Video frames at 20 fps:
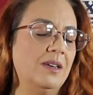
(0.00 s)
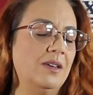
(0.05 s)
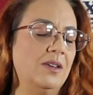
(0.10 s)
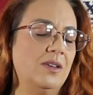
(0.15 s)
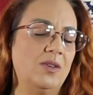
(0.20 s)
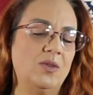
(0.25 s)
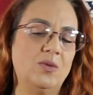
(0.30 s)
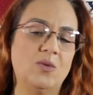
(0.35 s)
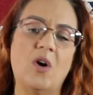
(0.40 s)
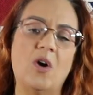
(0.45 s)

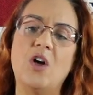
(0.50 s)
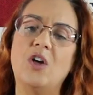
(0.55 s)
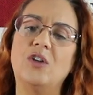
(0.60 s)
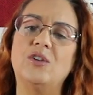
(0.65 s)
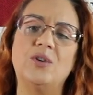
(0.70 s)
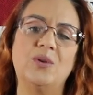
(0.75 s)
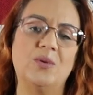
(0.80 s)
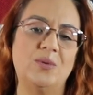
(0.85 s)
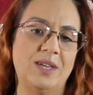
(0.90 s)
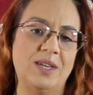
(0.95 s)
You all
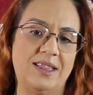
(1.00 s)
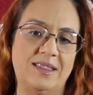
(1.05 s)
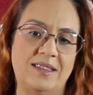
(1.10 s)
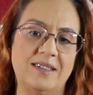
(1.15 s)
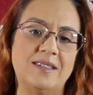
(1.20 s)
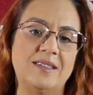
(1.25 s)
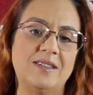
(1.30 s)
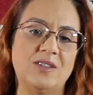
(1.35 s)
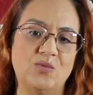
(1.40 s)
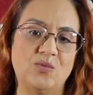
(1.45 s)
know that
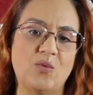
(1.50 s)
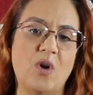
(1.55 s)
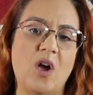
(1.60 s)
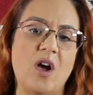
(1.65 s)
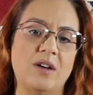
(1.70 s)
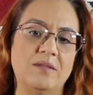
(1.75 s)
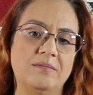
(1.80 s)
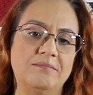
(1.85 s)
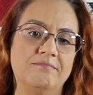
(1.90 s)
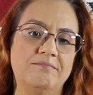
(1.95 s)
this is
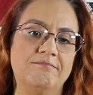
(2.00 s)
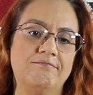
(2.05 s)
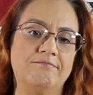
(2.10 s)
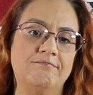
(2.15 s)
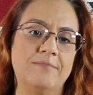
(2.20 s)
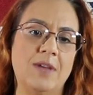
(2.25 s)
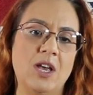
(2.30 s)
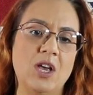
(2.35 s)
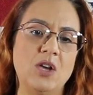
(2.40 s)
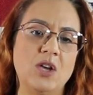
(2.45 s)
wrong.
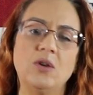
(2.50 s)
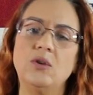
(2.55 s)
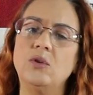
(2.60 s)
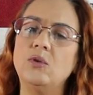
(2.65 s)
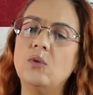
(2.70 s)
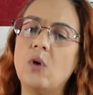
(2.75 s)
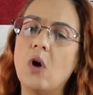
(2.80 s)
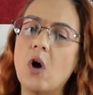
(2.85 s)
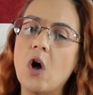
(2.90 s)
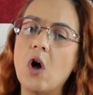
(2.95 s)

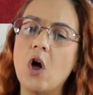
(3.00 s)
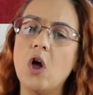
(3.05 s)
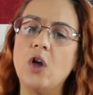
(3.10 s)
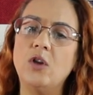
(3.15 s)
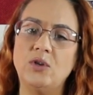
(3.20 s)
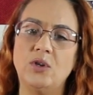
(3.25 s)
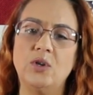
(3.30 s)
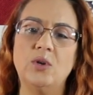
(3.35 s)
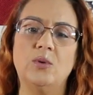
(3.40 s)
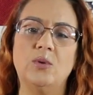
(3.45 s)
You all
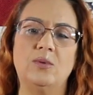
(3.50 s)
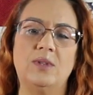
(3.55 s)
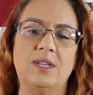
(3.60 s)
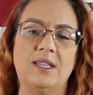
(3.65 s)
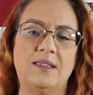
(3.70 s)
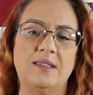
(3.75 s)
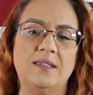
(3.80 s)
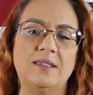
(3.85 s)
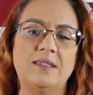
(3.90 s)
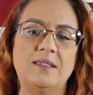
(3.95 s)
know that
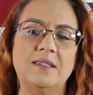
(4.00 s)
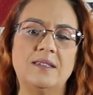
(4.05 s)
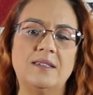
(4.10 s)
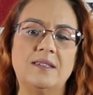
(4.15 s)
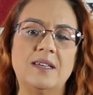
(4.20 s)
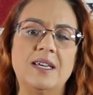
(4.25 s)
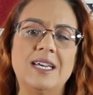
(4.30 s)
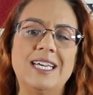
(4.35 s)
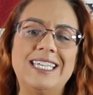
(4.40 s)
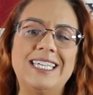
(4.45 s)
this
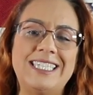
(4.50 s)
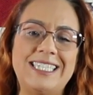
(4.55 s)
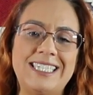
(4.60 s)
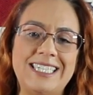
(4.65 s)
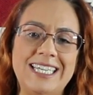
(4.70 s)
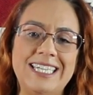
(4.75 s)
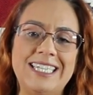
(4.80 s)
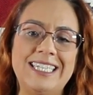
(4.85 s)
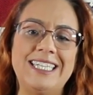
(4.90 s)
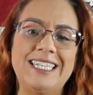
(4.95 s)
is
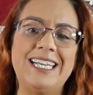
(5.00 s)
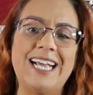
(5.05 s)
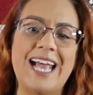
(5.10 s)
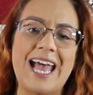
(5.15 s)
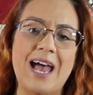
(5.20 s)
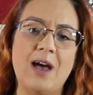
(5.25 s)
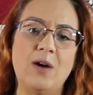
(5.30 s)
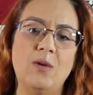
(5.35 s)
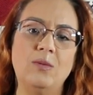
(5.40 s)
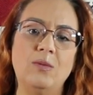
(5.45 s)
singling
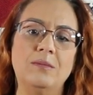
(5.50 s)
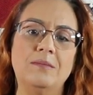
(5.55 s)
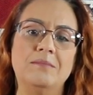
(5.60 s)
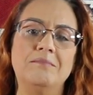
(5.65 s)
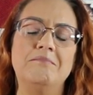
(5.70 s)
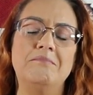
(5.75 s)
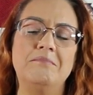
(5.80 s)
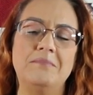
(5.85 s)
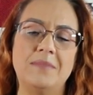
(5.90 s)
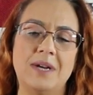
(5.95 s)
out
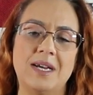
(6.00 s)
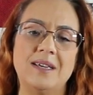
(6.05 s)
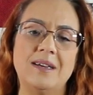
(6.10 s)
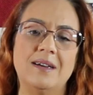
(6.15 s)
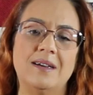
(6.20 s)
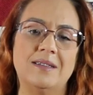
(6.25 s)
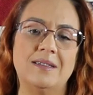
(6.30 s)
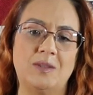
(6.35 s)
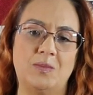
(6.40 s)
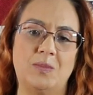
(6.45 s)
my
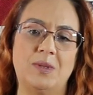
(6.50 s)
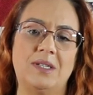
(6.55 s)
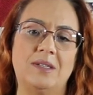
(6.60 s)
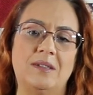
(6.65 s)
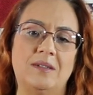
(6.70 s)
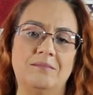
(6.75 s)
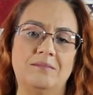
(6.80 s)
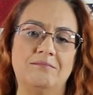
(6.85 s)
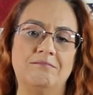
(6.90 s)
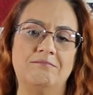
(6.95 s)
husband.
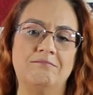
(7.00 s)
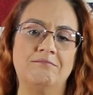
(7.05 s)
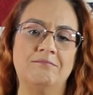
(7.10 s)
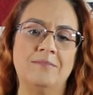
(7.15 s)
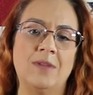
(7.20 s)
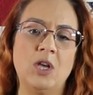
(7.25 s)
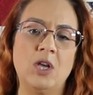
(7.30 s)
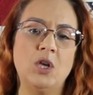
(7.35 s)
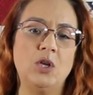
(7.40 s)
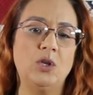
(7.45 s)

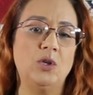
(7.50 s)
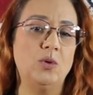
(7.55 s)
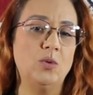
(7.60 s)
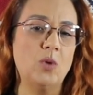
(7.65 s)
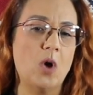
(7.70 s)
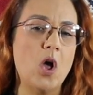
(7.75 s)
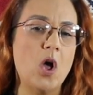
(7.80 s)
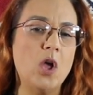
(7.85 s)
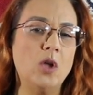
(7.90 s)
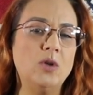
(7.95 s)
You
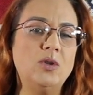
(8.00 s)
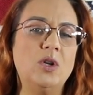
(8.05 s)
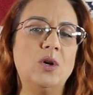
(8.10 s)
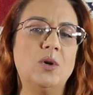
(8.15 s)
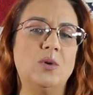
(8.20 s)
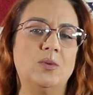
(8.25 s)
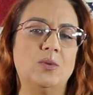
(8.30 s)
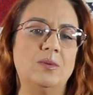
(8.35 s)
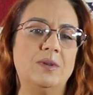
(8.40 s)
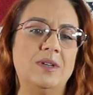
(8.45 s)
all
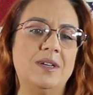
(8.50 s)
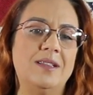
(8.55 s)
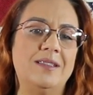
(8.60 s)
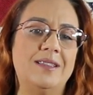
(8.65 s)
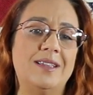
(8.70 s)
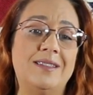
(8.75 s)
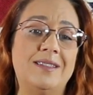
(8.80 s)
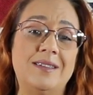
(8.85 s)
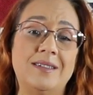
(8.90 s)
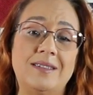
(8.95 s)
know
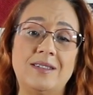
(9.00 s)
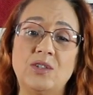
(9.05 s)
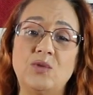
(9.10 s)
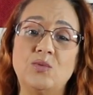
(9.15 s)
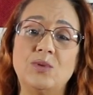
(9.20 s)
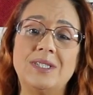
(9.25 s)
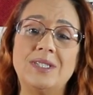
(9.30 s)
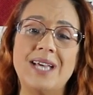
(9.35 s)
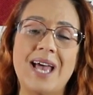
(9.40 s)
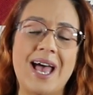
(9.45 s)
that this is
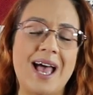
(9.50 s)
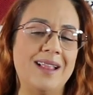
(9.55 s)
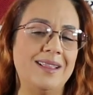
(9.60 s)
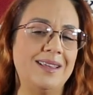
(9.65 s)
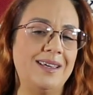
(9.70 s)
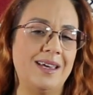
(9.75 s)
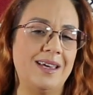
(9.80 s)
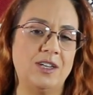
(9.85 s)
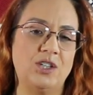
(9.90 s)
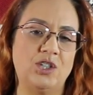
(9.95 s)

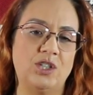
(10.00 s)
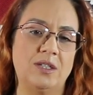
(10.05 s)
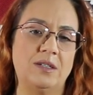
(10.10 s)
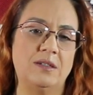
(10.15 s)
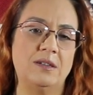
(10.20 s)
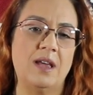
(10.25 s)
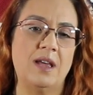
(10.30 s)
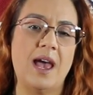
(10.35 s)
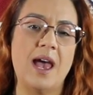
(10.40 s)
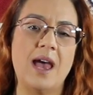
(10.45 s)
retaliation
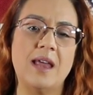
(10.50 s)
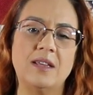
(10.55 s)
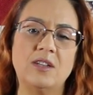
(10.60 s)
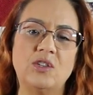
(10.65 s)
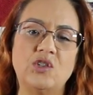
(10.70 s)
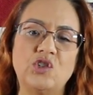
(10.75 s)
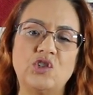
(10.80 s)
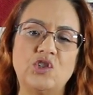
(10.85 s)
at its